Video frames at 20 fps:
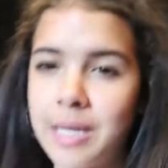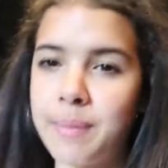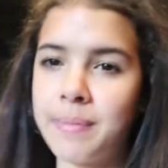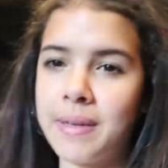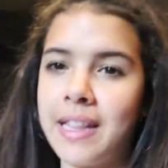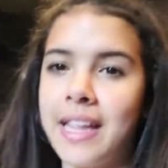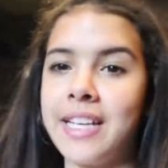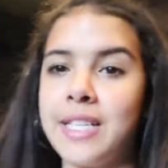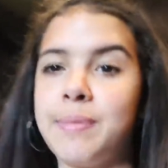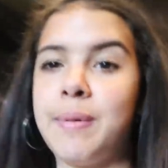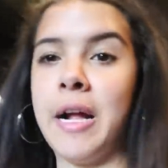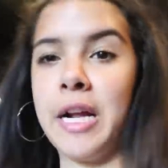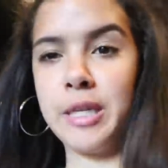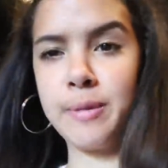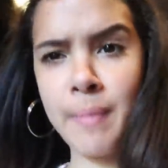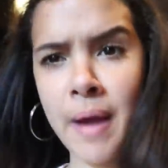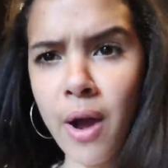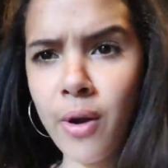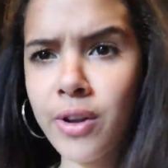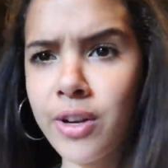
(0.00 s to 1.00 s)
gonna be like
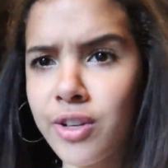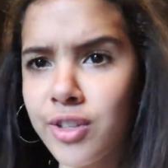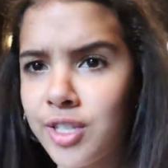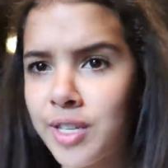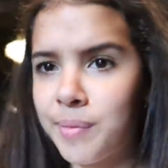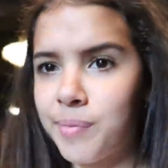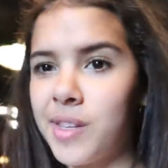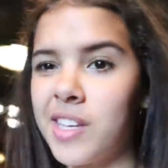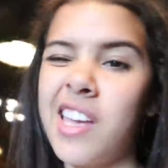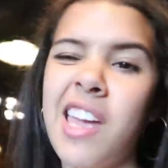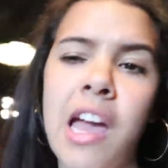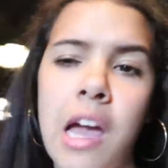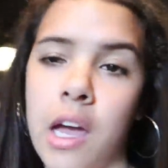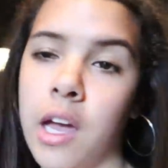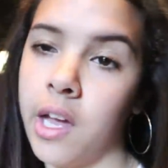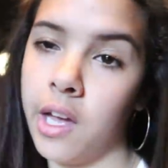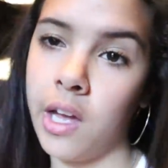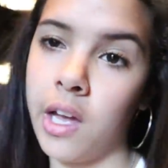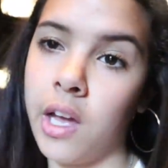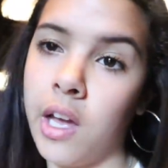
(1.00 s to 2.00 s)
Splash Mountain or something.
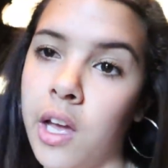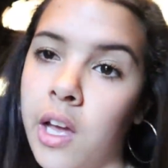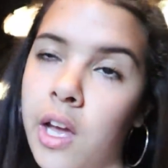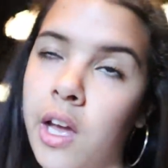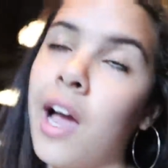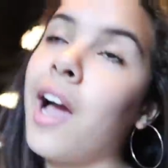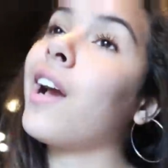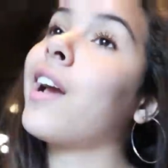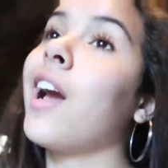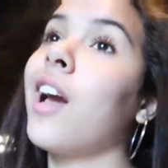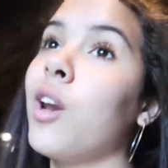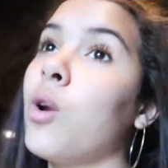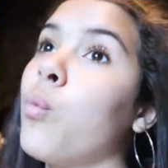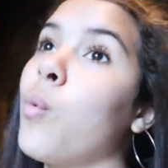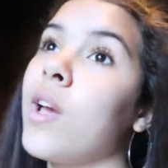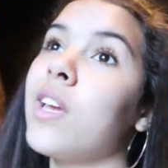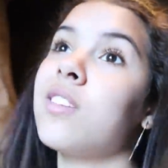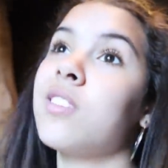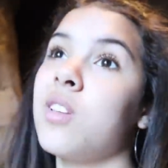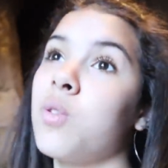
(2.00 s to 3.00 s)
I kind
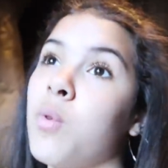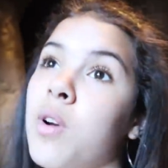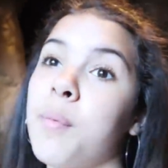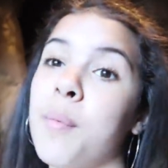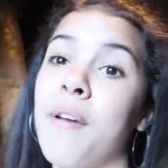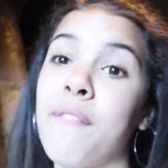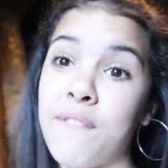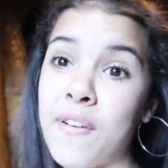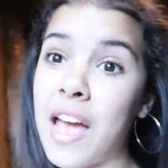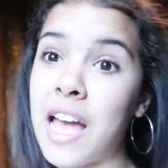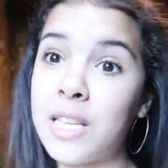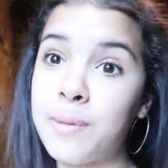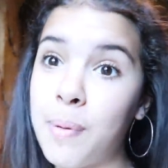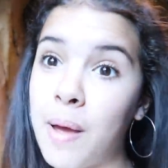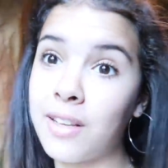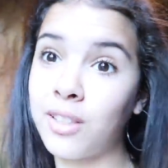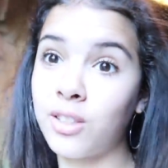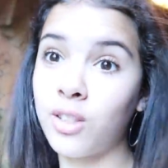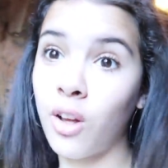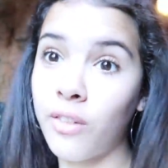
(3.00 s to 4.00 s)
of wasted one of my fast
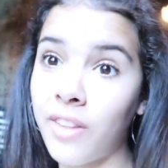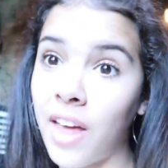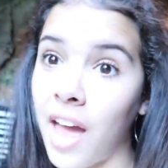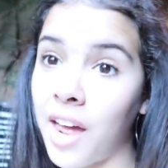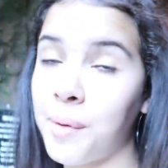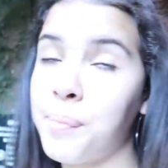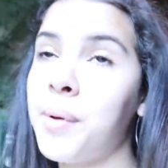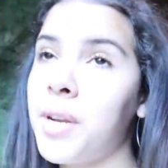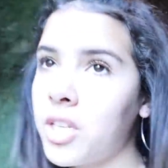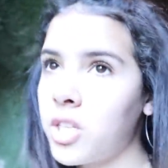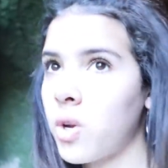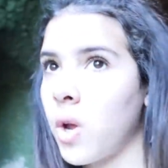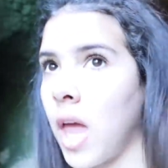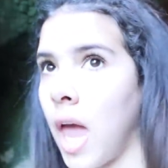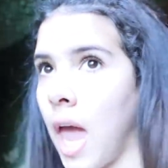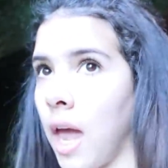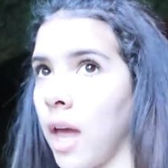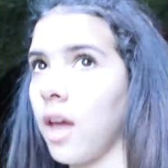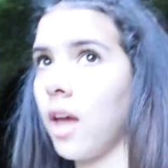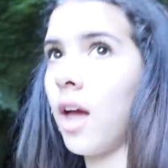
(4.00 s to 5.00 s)
passes on that, but it's
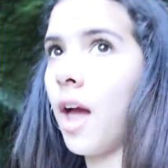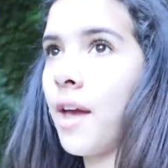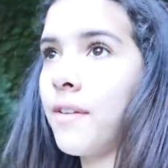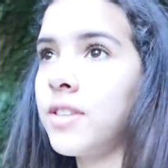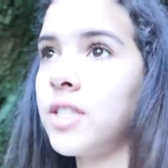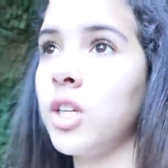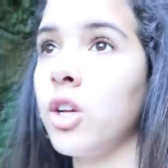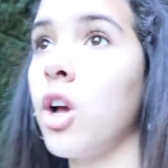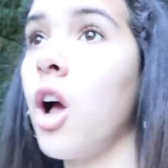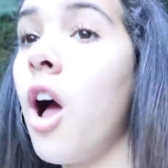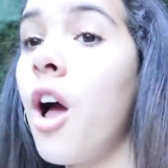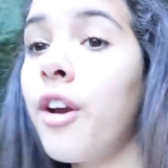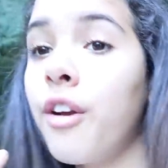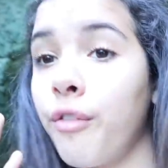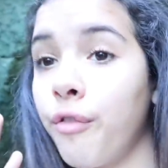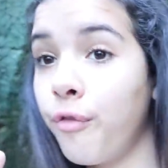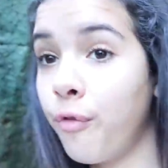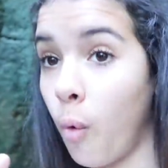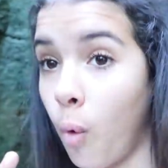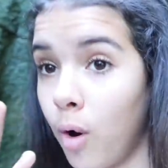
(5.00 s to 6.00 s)
okay. I've still got
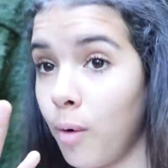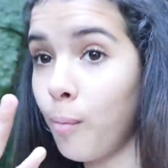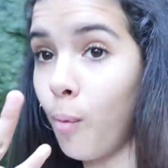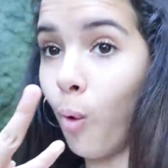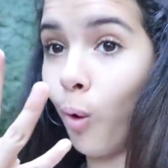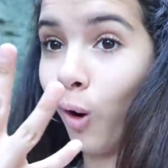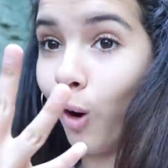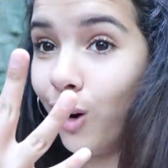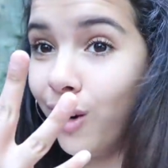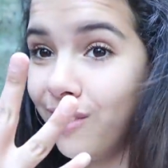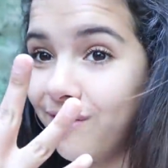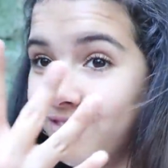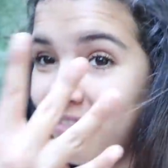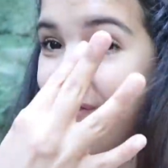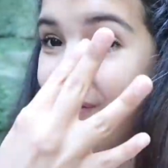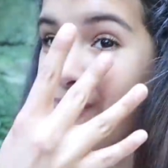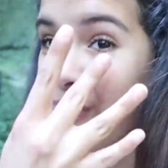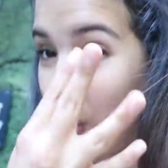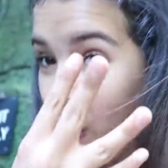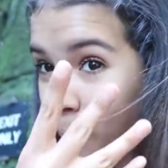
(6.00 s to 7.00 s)
4 more
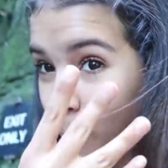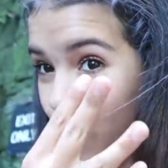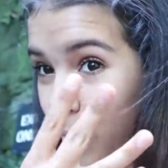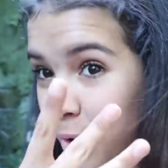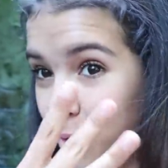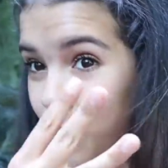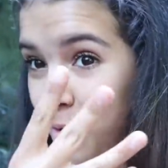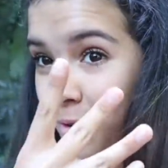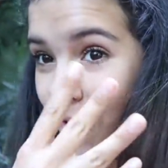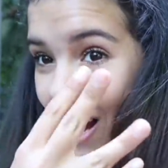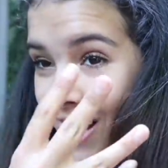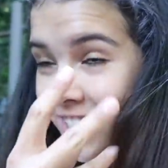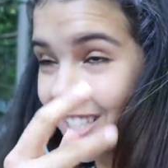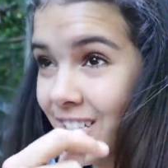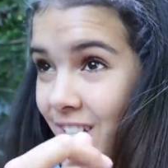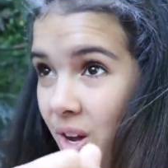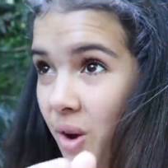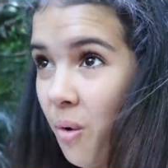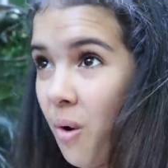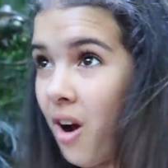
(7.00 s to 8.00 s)
cool rides
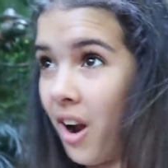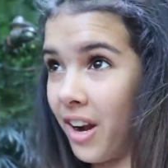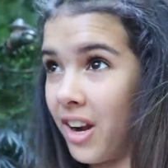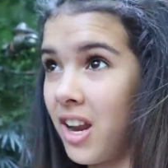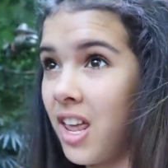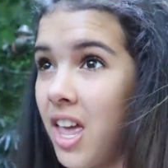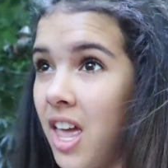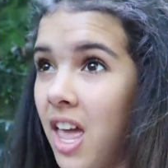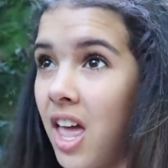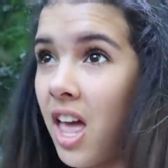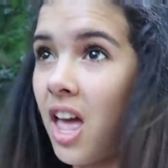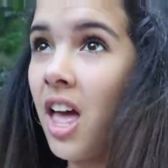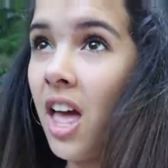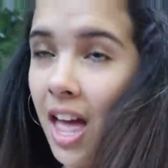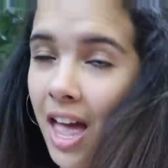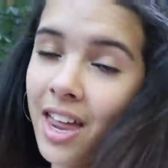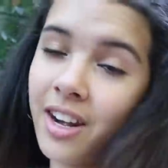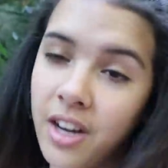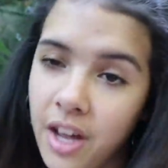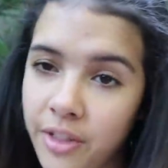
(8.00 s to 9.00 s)
to go on,
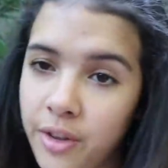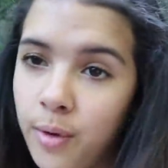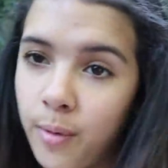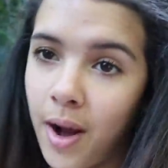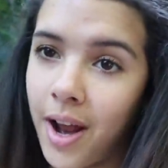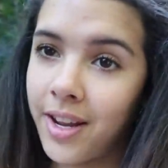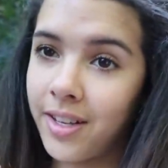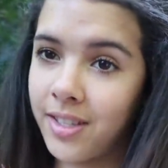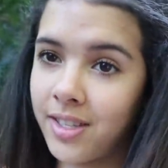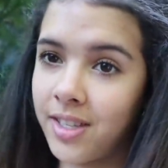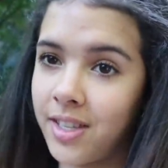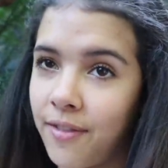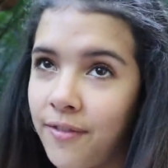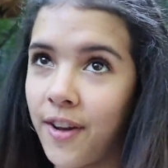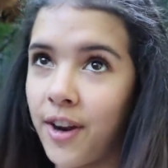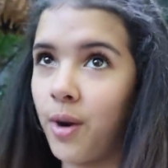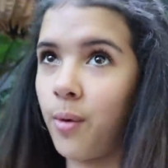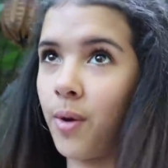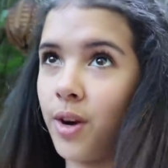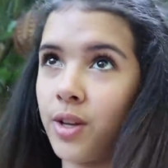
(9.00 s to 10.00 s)
and other rides
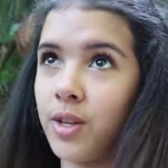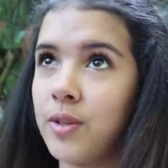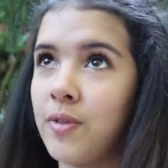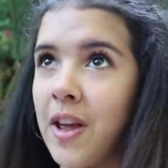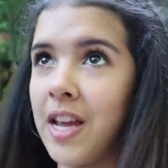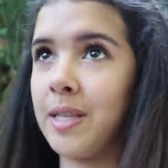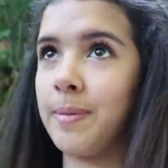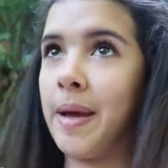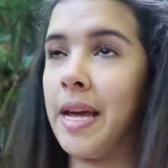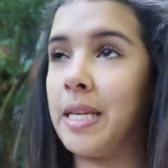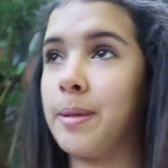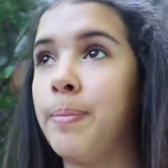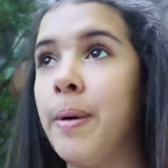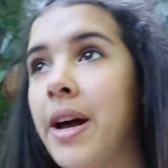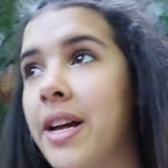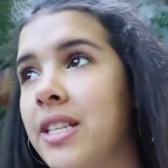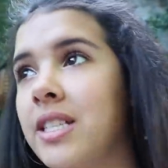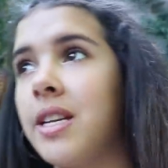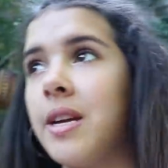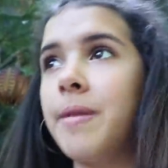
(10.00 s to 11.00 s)
if I don't want to use fast pass,
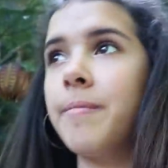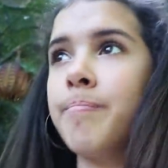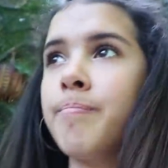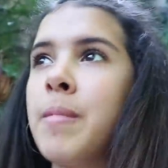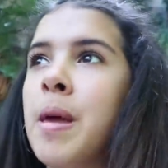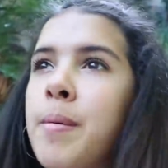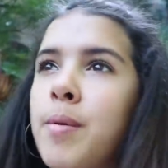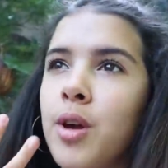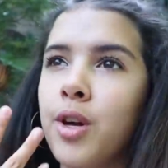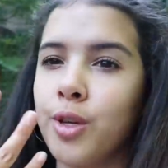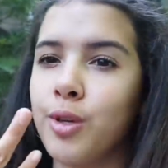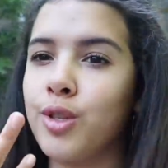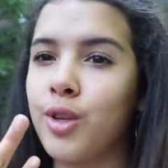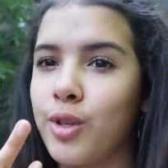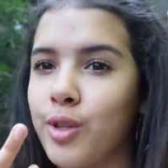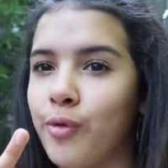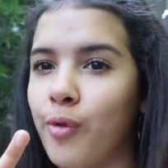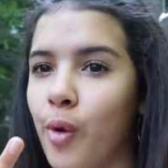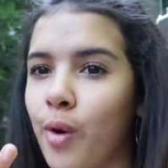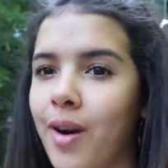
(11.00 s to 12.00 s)
but maybe I'll use
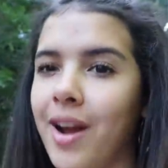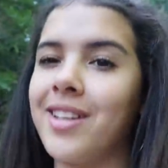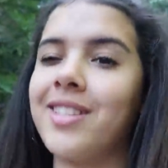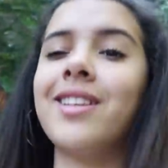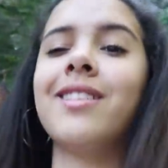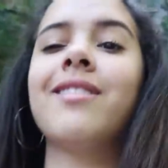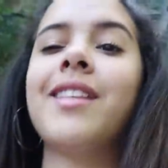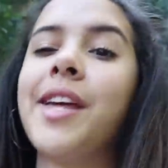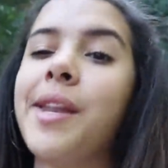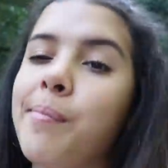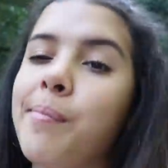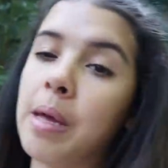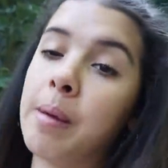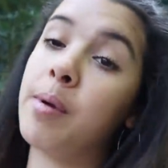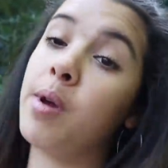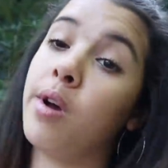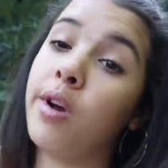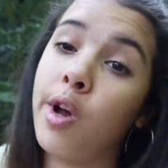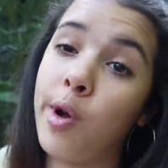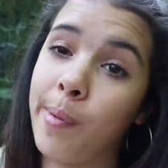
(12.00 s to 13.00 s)
those 4 rides, and
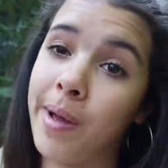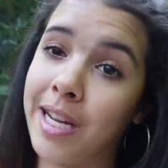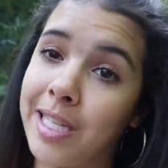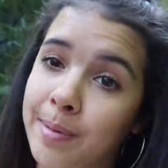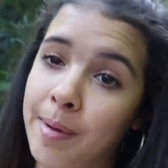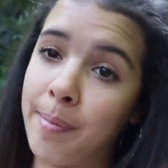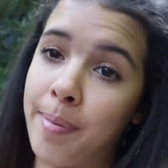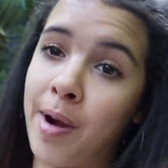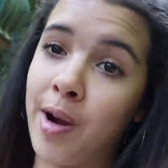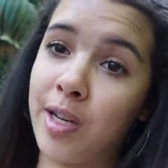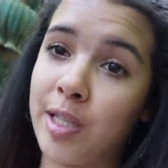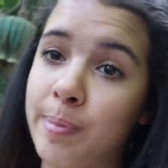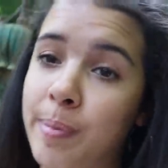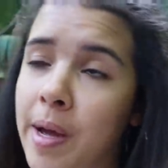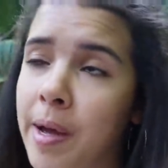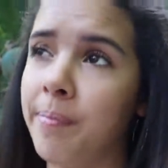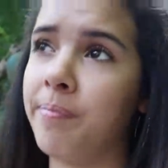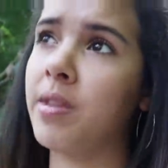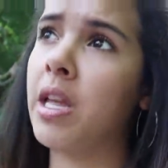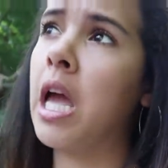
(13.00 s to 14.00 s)
maybe I'll go back to my parents,
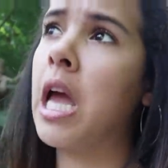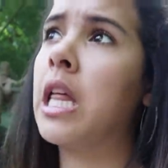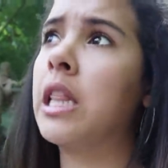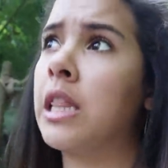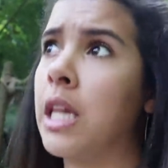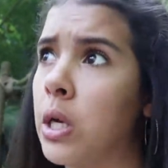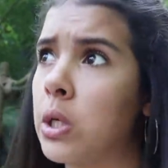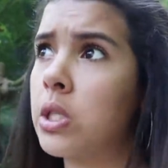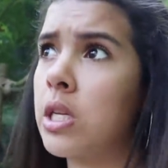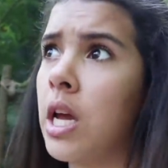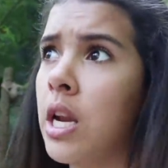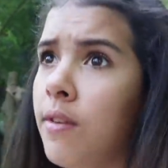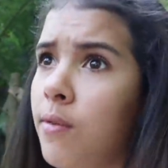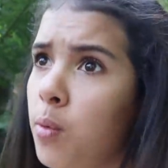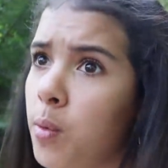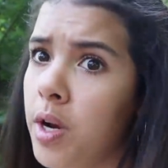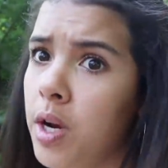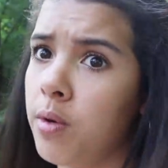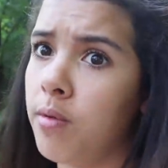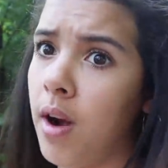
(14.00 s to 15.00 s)
but that was kind of
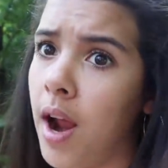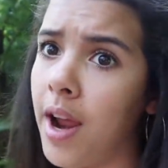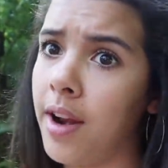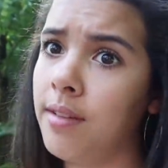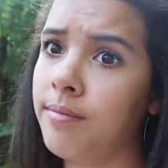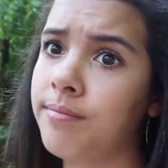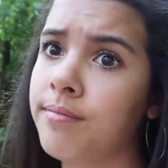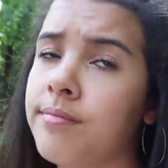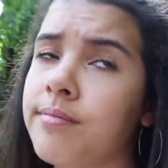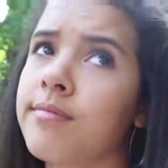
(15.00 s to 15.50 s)
a weird ride.